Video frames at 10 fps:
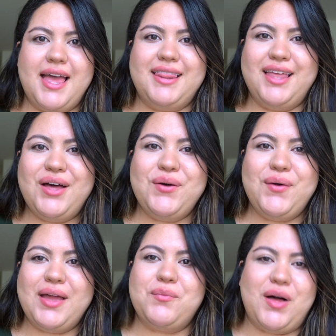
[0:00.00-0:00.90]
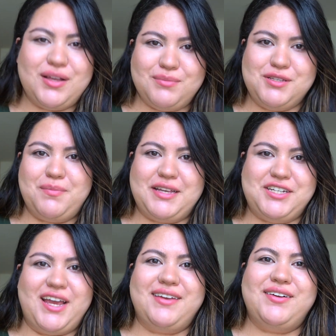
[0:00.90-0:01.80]
Hello and welcome to my
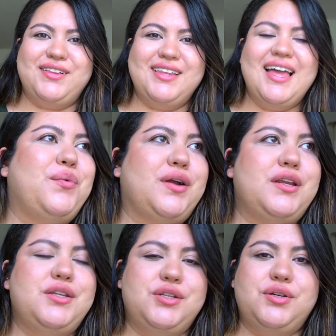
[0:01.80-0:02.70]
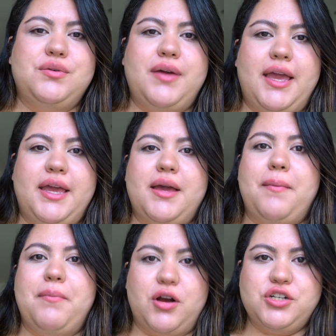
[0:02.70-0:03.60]
channel. We're gonna do a
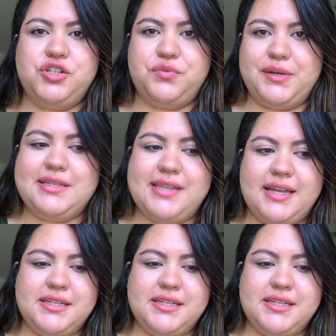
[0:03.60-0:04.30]
March reset